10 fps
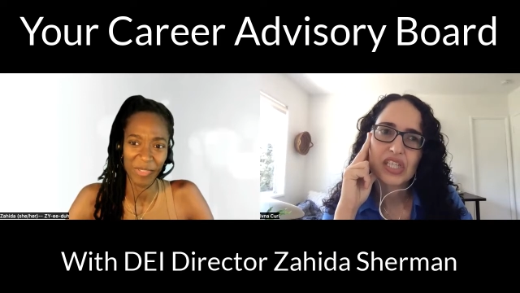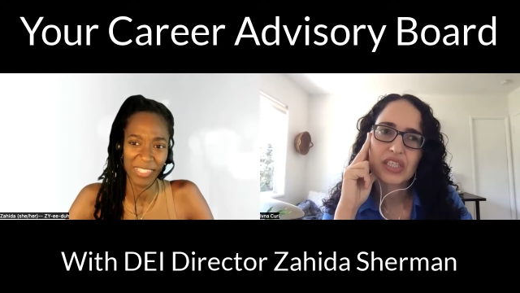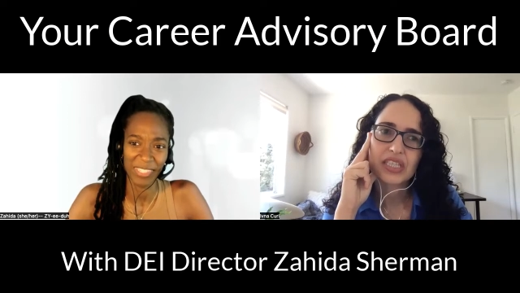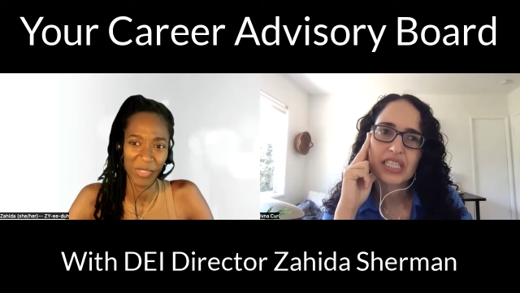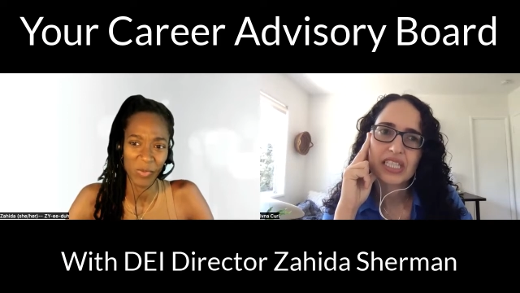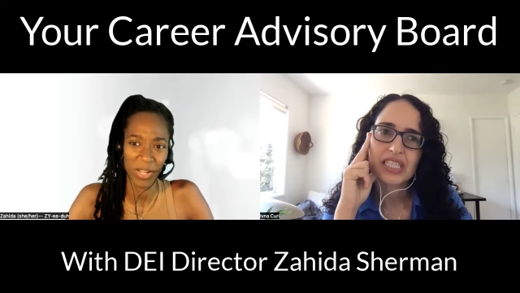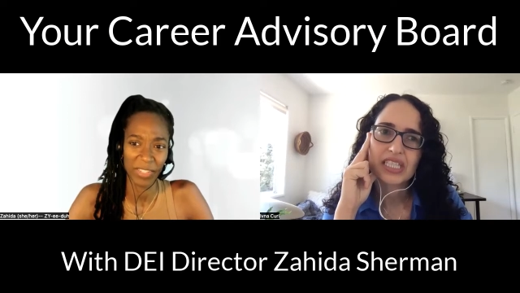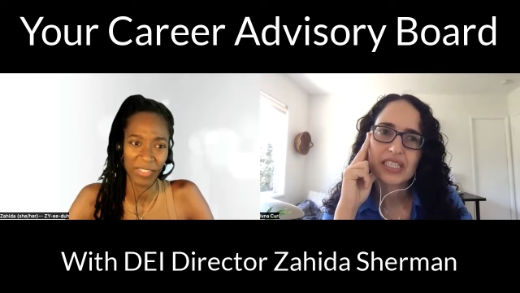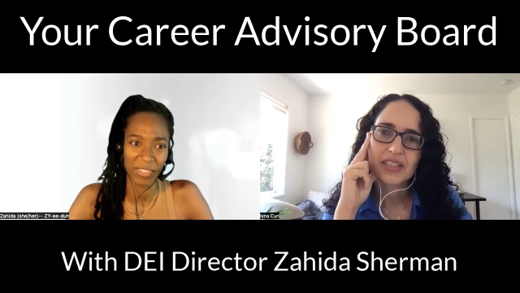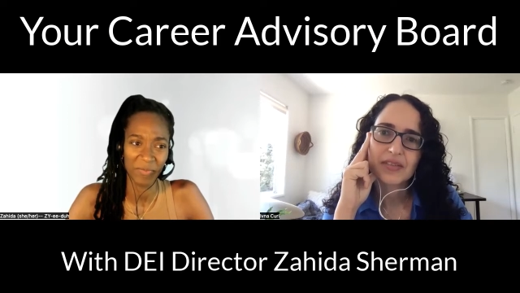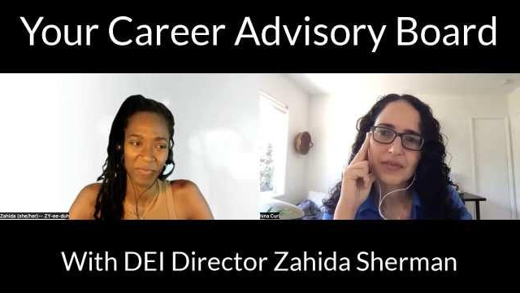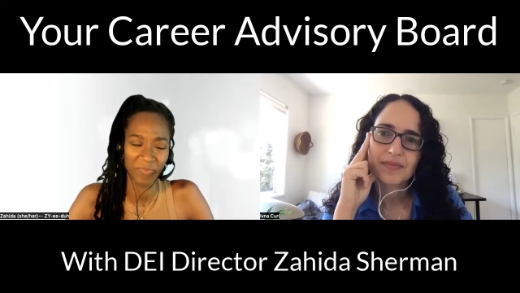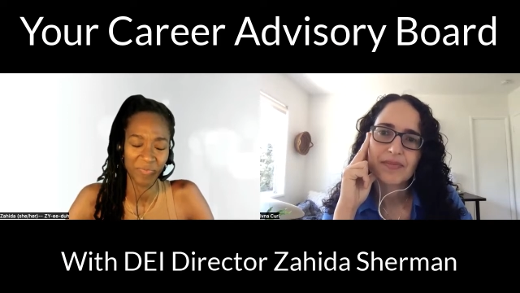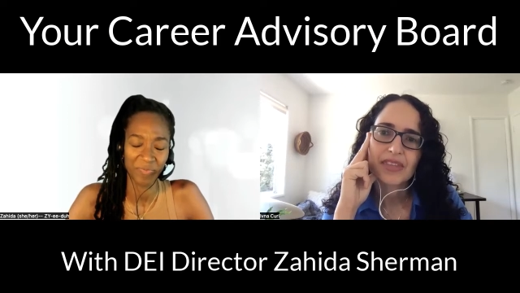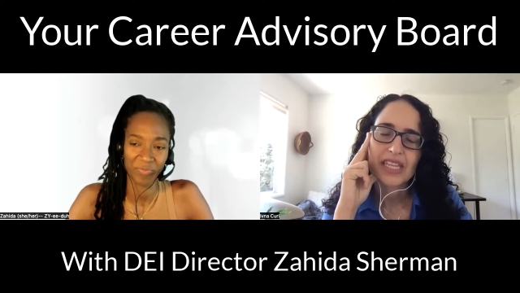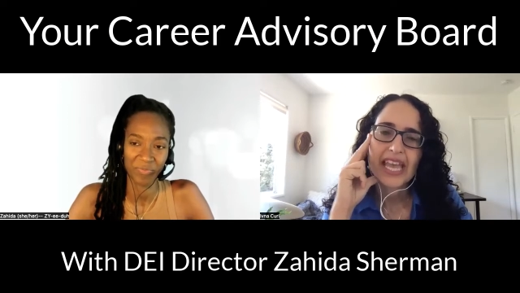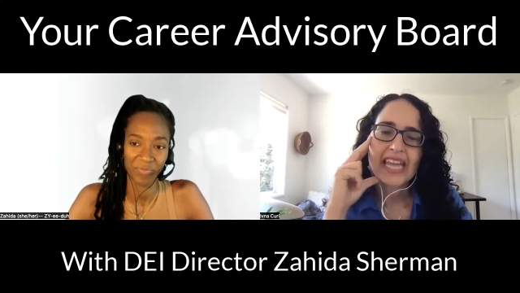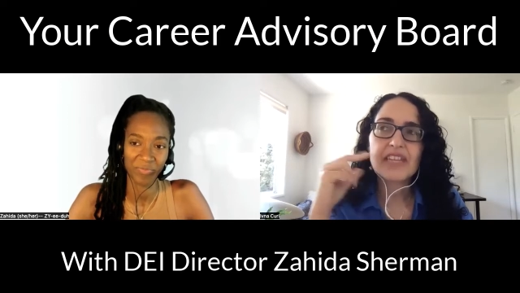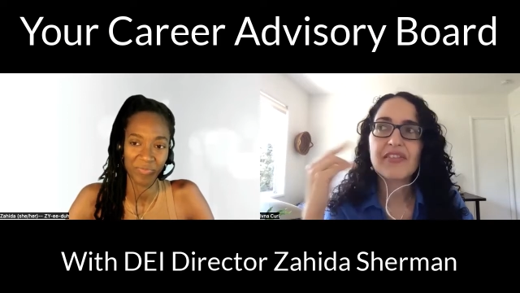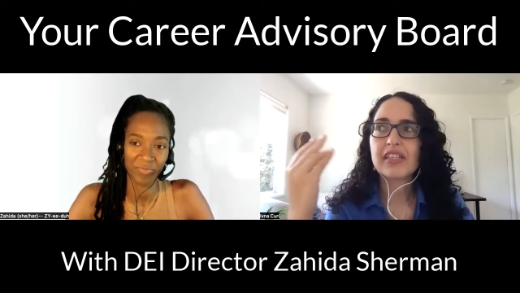Speaker 1: it was wild
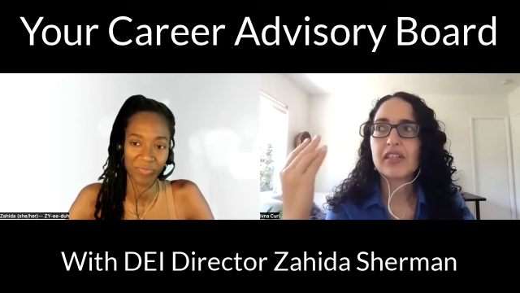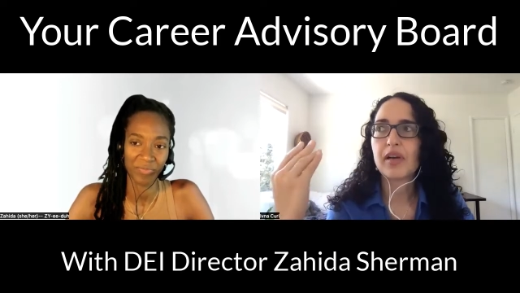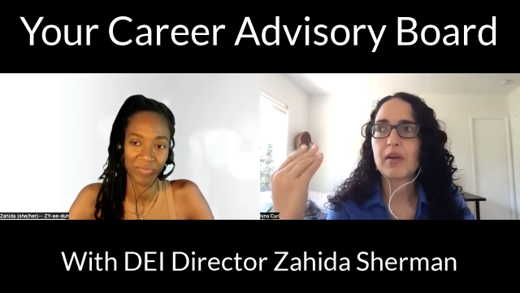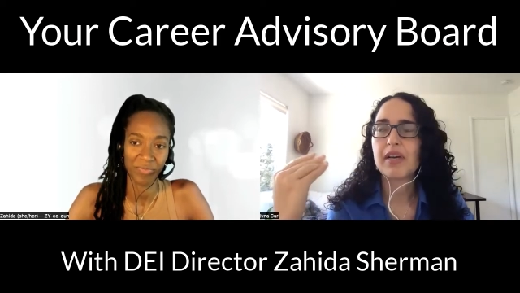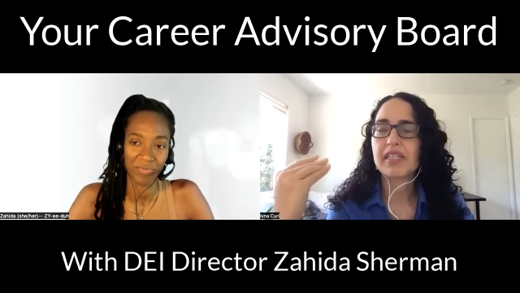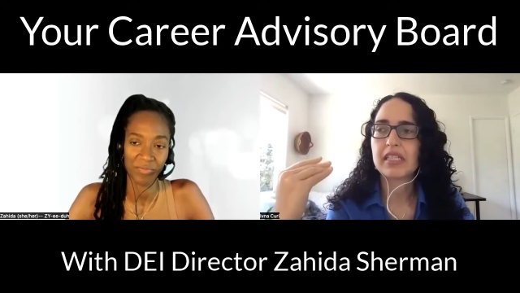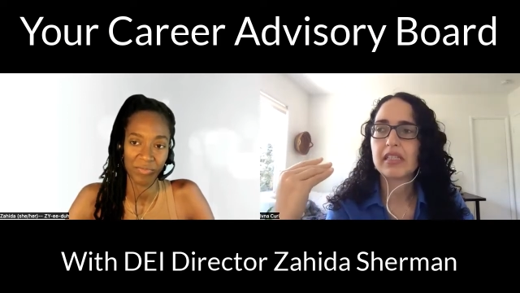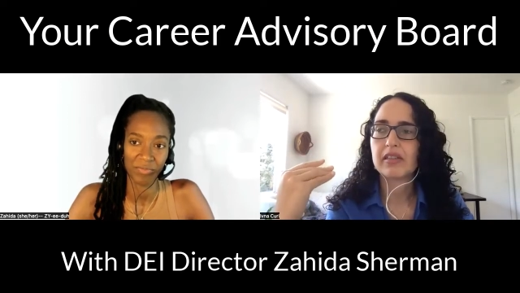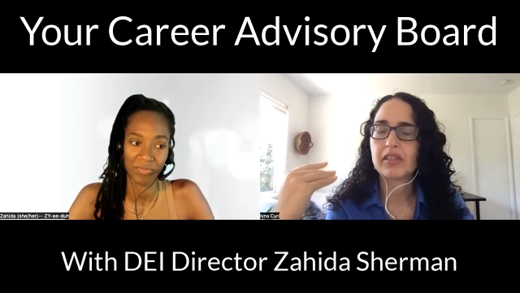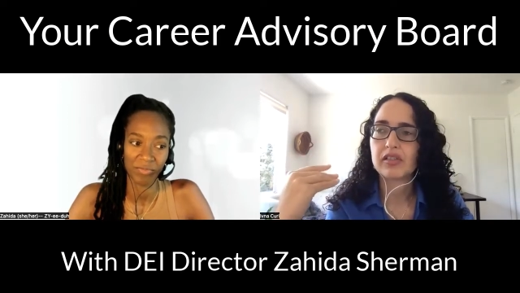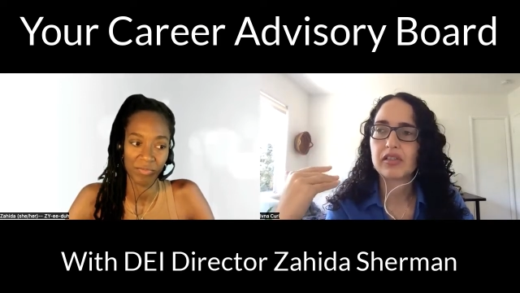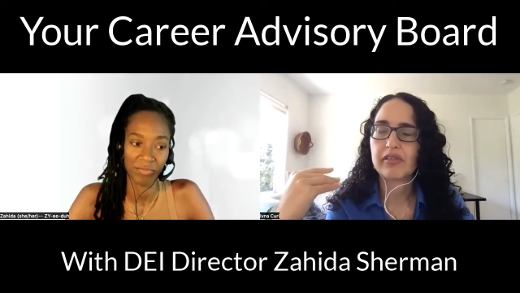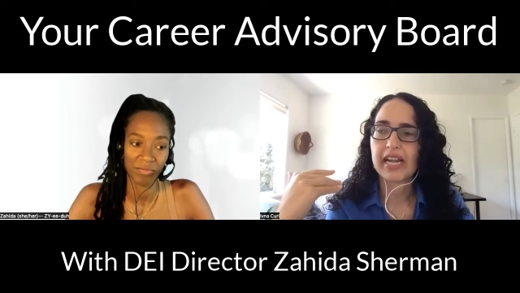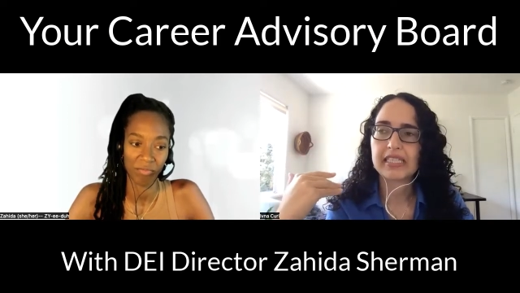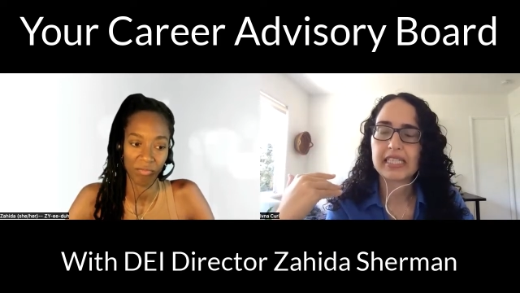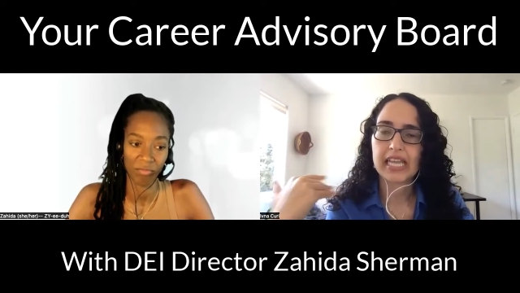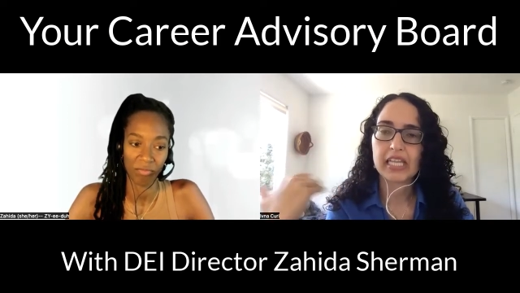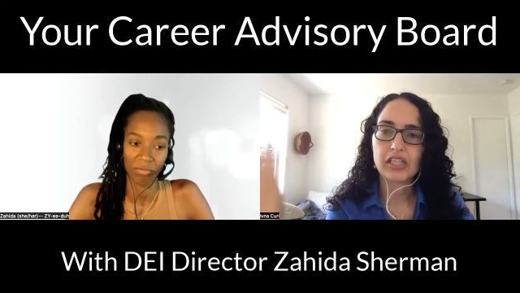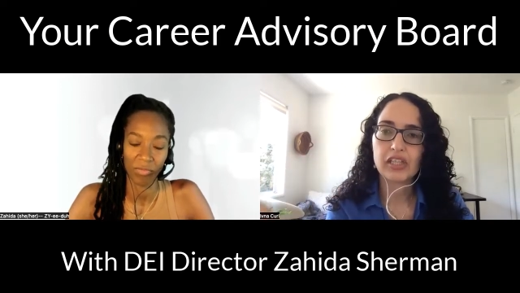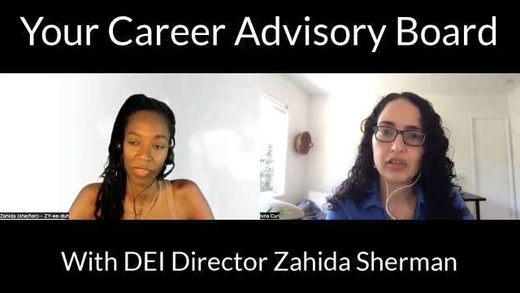
Speaker 2: and even though it wasn't directed
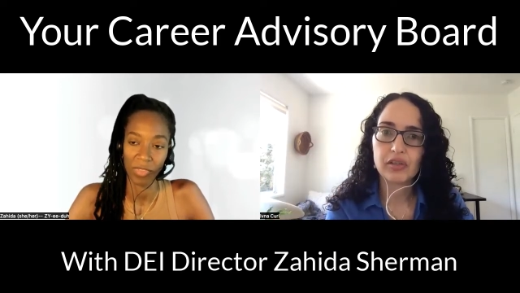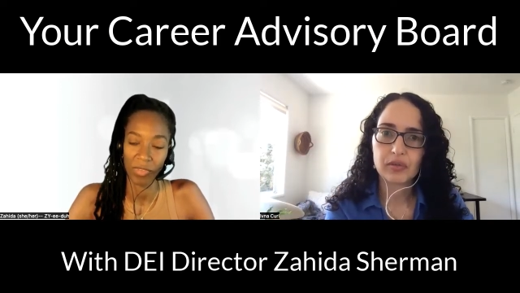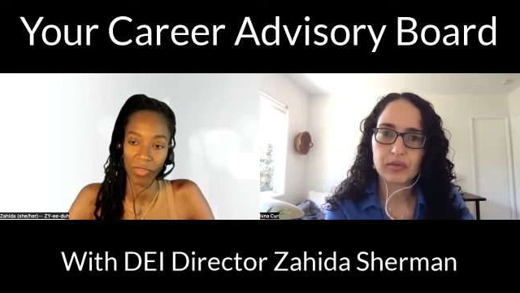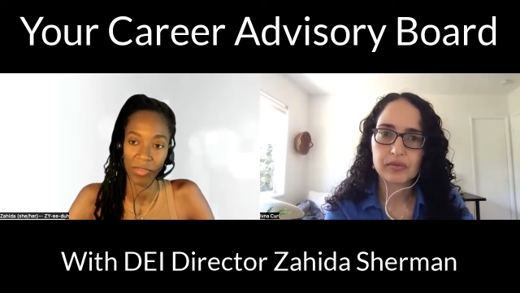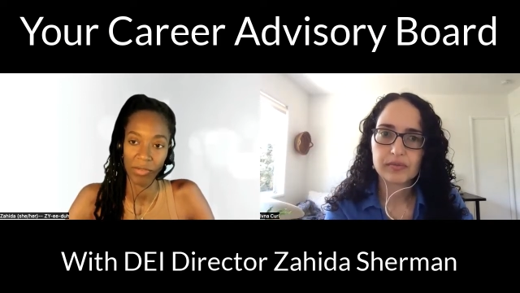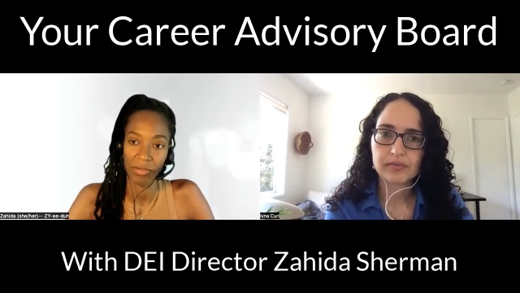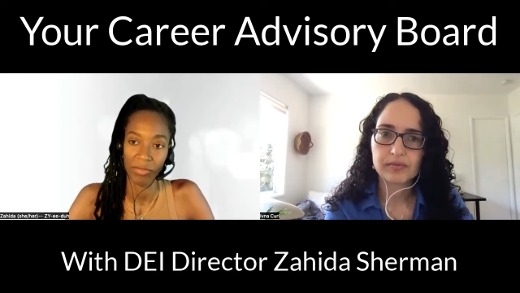at you